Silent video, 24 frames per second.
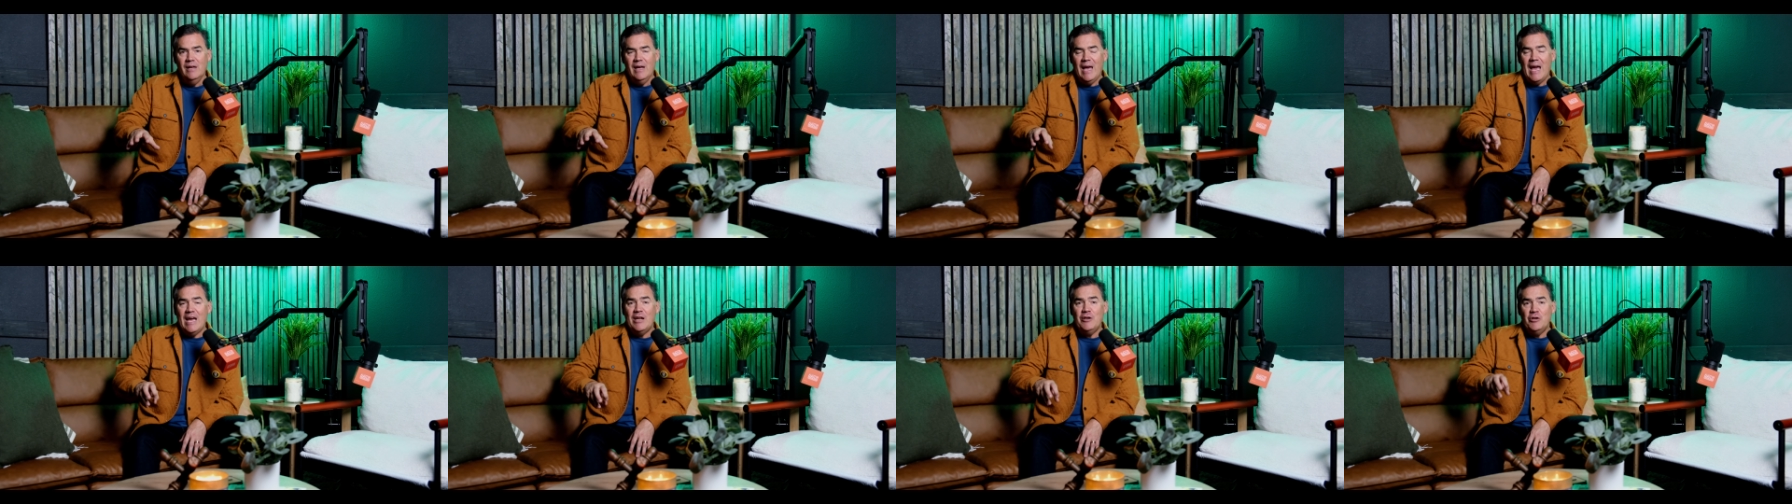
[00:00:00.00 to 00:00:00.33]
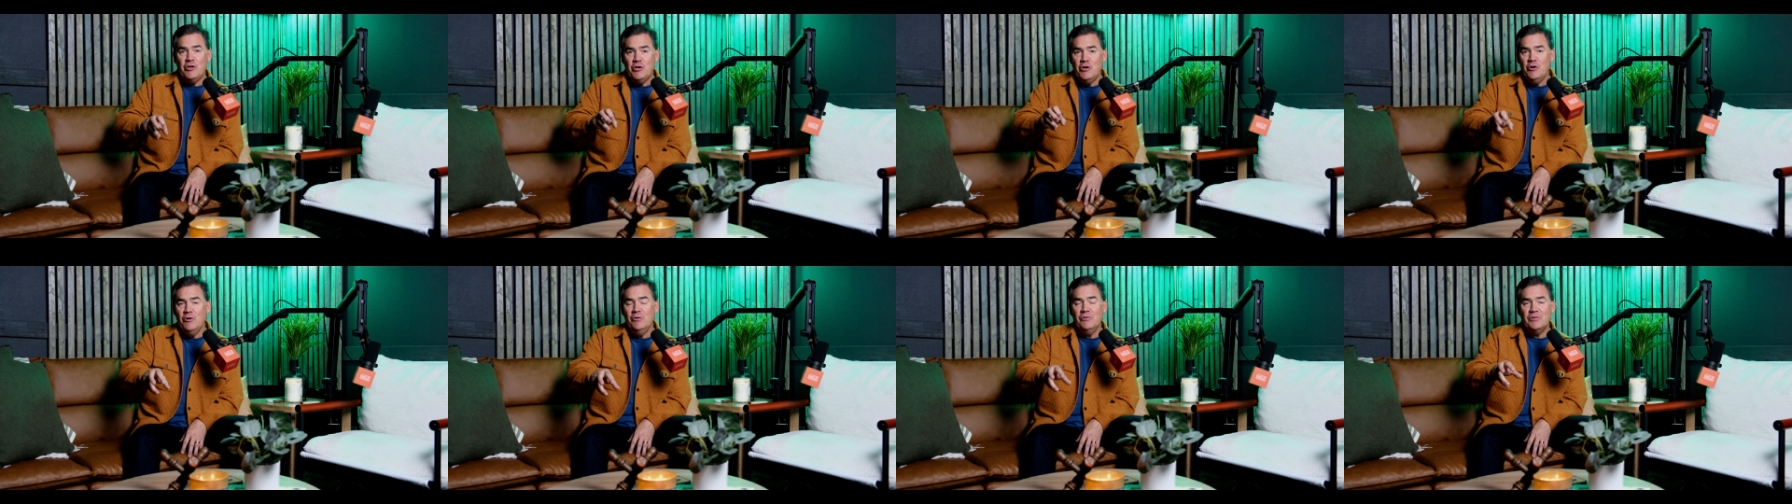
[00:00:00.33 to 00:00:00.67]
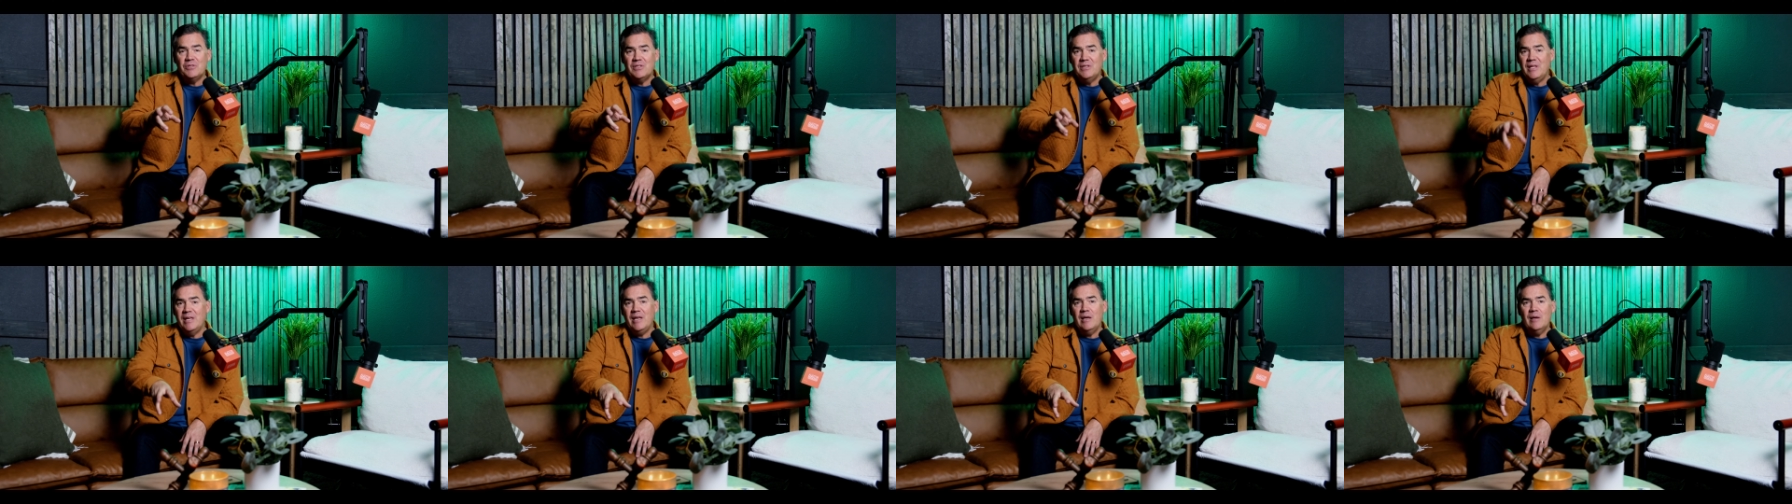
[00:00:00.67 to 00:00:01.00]
and
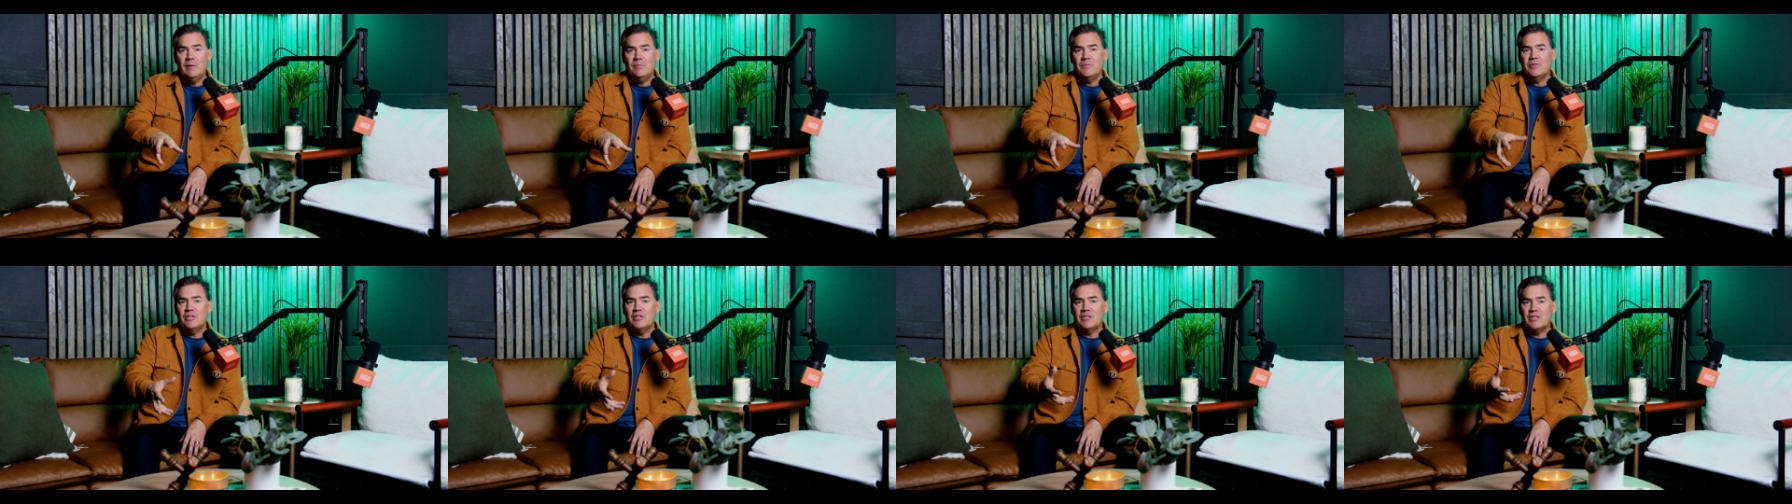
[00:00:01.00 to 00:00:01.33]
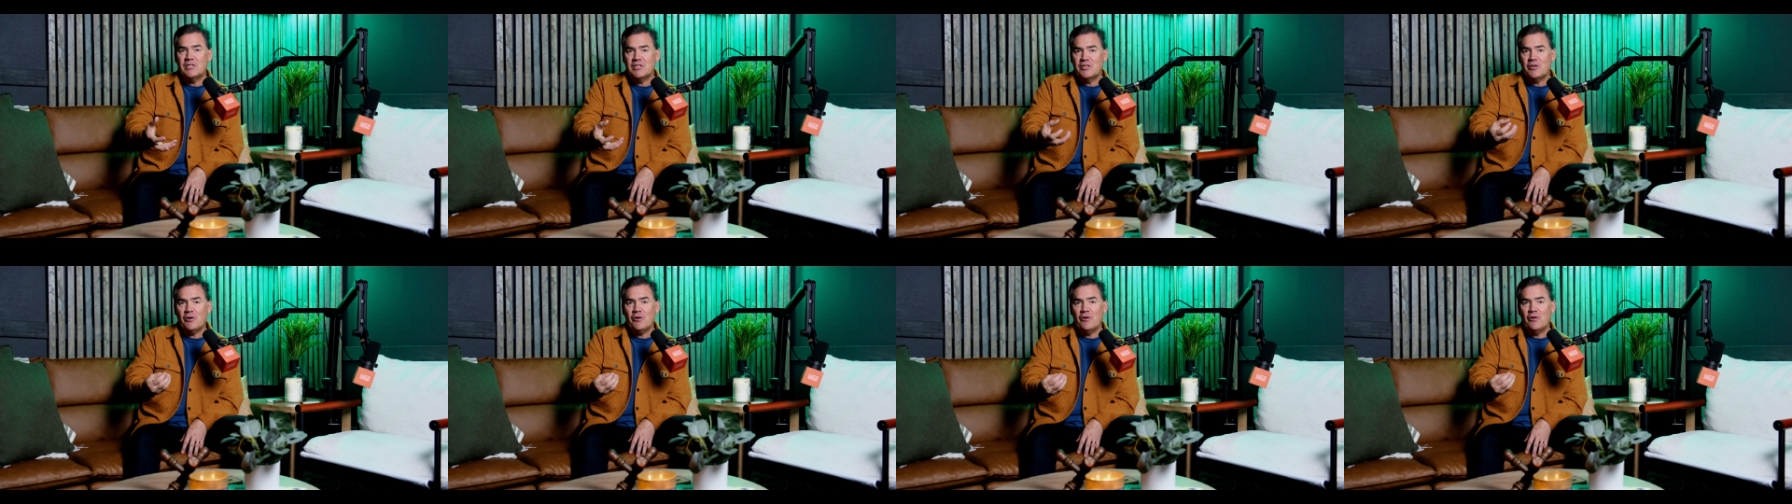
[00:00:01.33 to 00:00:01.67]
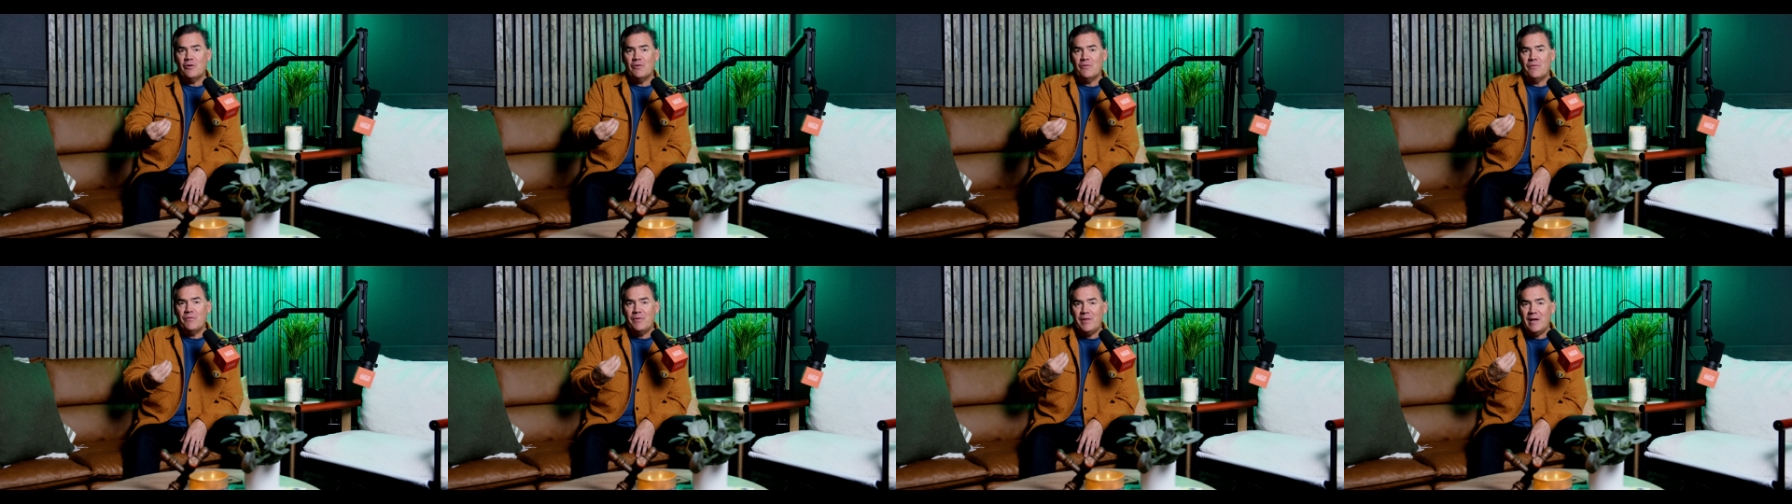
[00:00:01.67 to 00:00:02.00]
used them to
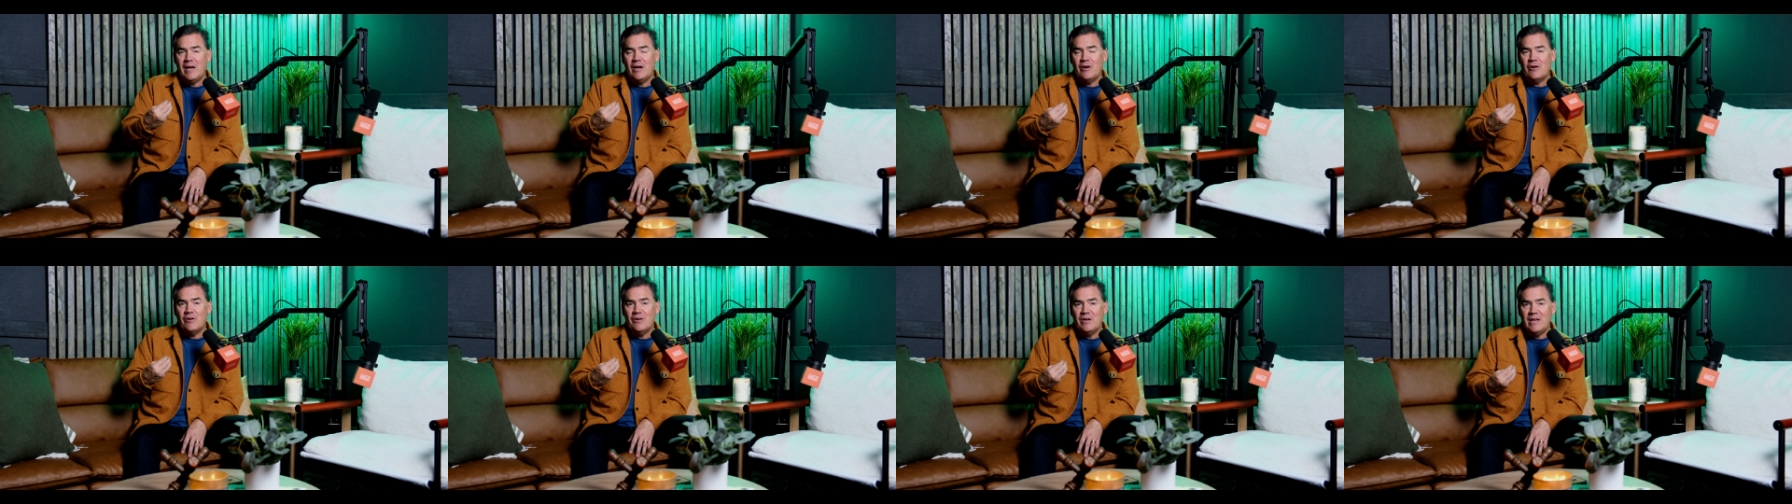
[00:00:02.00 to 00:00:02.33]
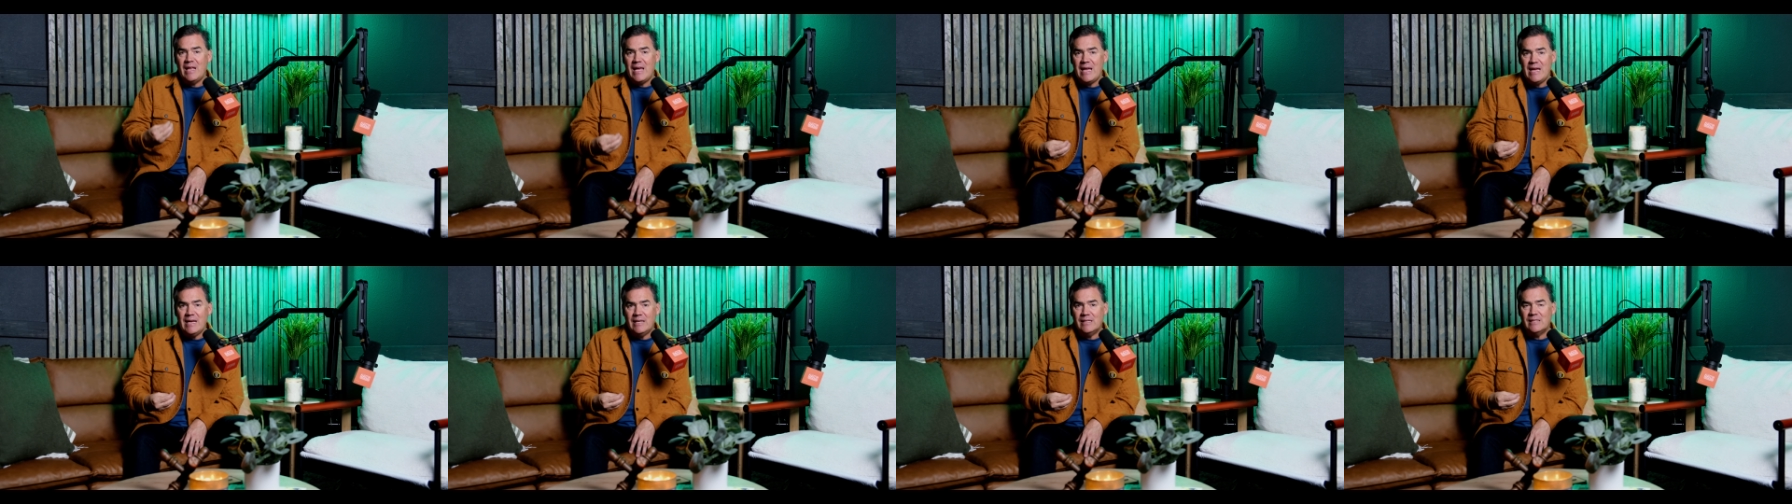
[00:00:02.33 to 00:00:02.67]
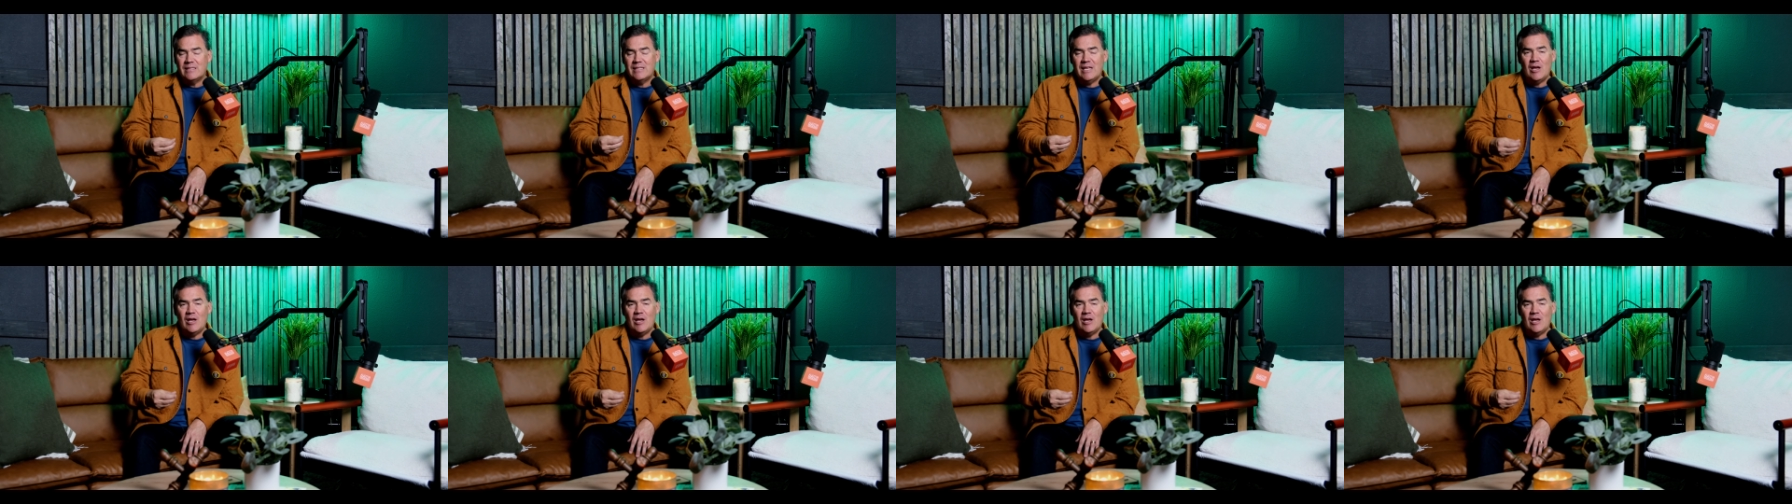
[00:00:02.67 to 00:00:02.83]
serve their needs,